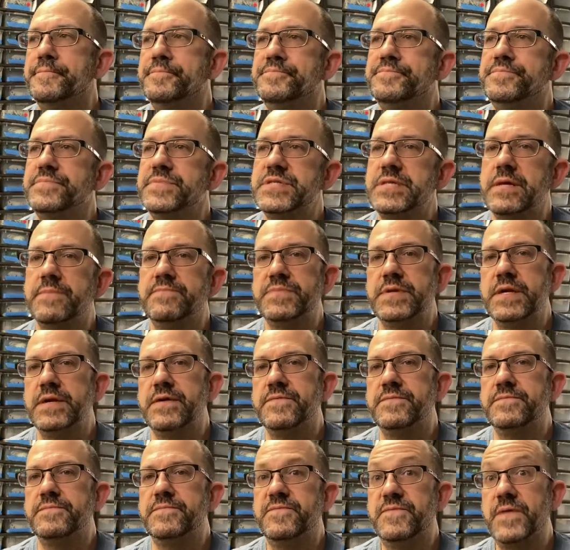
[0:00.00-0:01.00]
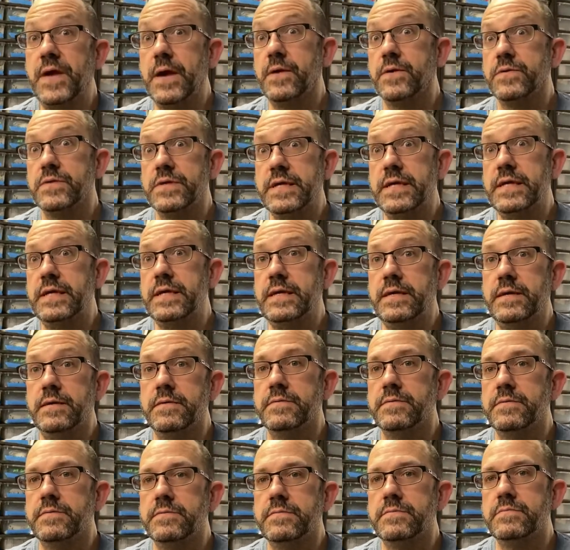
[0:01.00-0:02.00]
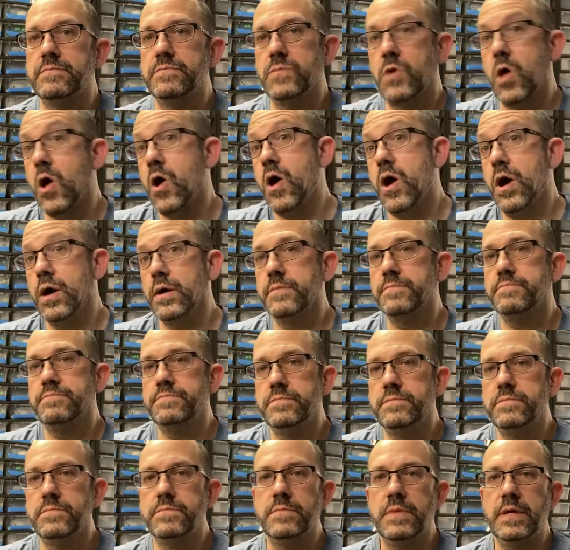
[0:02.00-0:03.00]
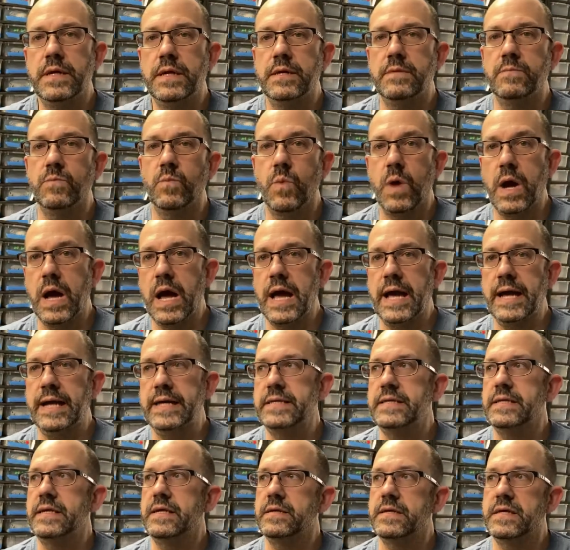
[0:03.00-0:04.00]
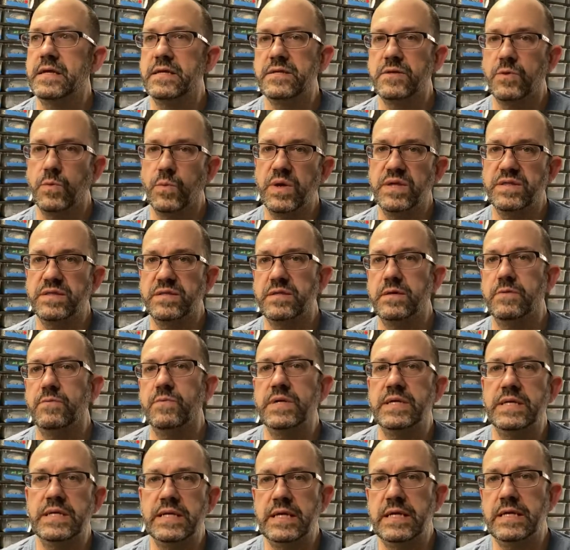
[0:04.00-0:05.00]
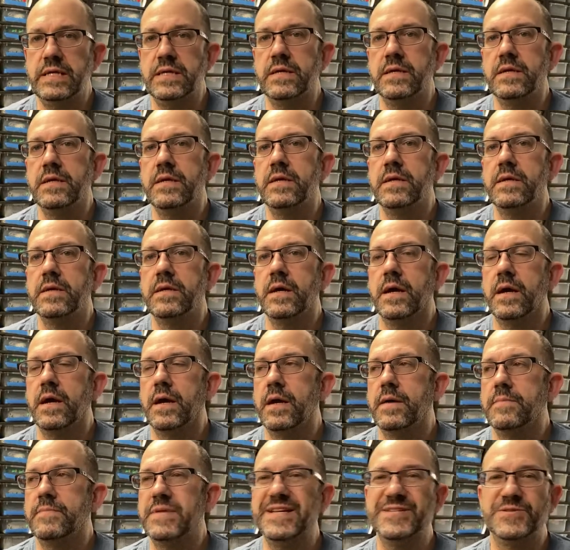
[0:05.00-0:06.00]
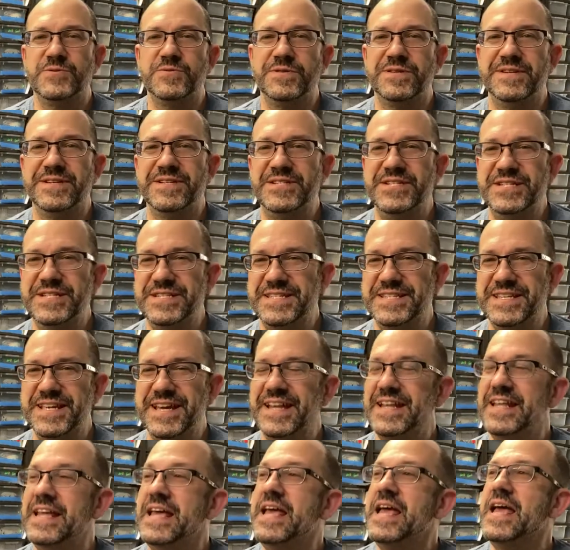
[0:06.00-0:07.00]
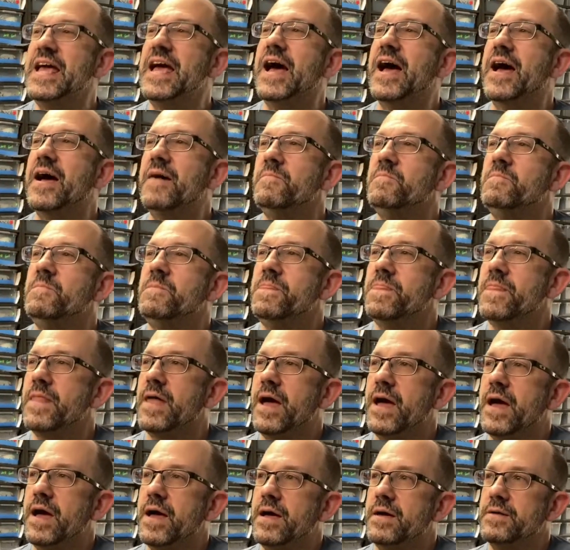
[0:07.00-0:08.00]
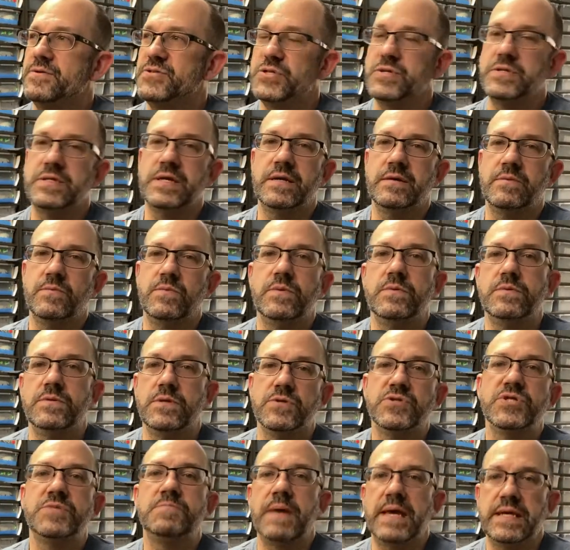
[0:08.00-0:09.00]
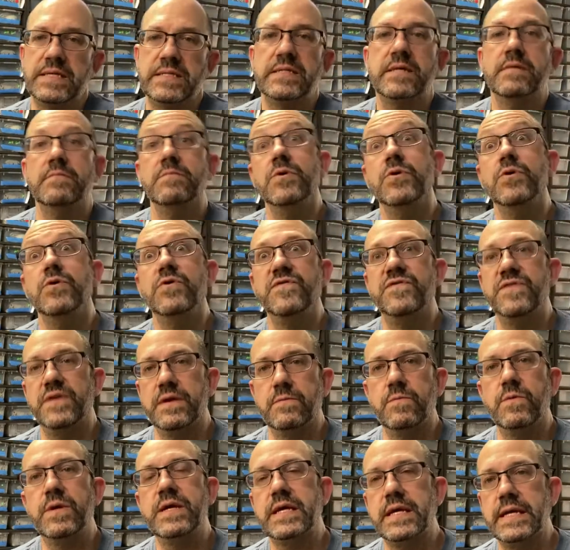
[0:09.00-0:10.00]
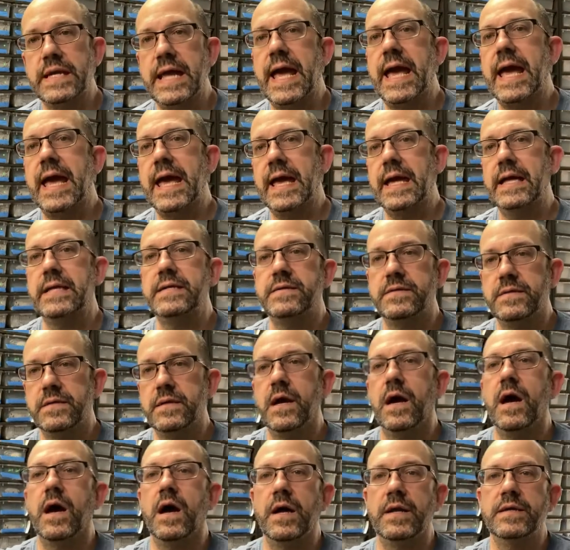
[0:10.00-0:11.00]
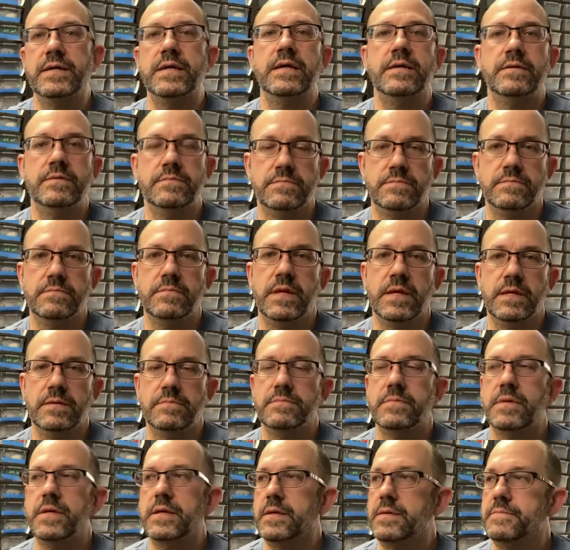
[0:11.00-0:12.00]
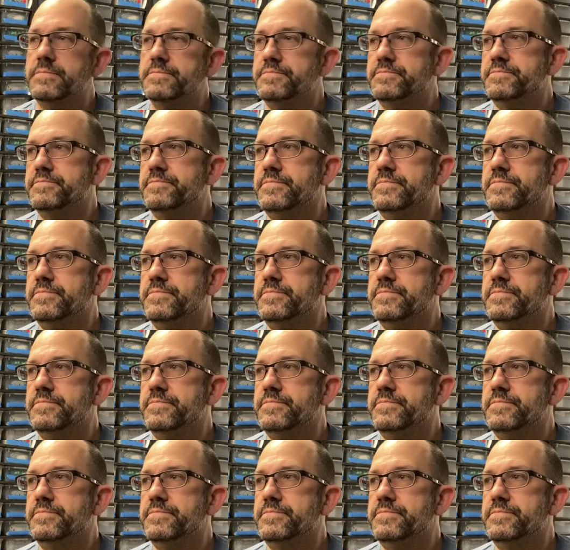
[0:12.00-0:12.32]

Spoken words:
something fairly long and wide, and get the width that we need. That's what she said. So that there's space to move, and we can add on and